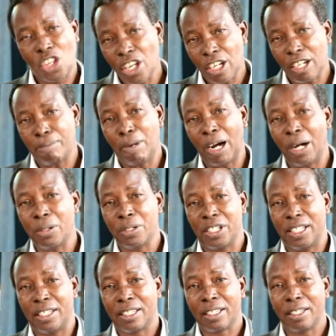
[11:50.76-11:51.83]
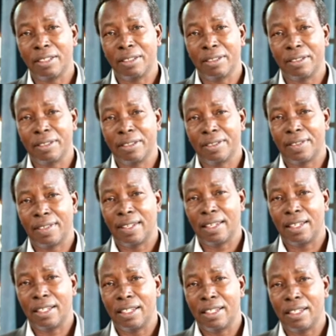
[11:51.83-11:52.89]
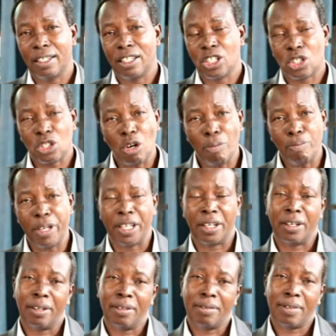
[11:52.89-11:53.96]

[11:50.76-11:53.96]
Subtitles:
Think about it. Sobbing,